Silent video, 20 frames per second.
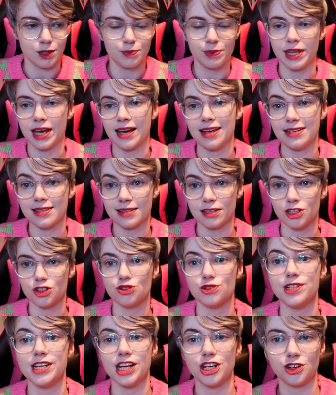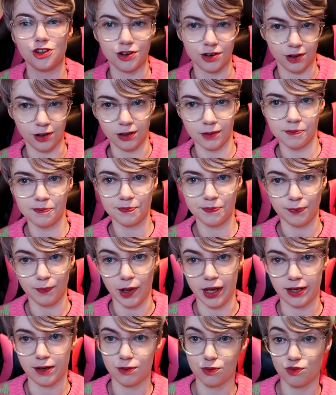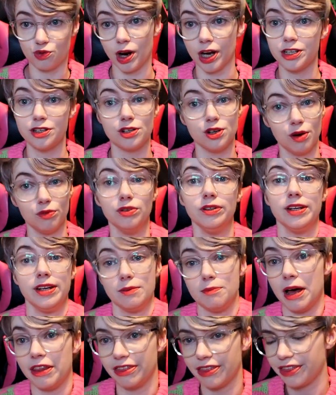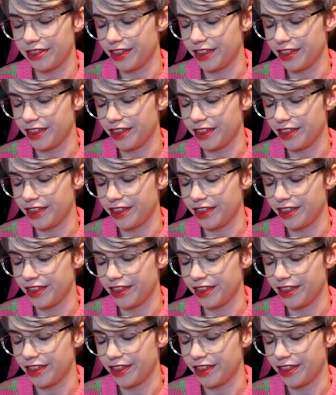but that is the traditional, like, write a novel in a month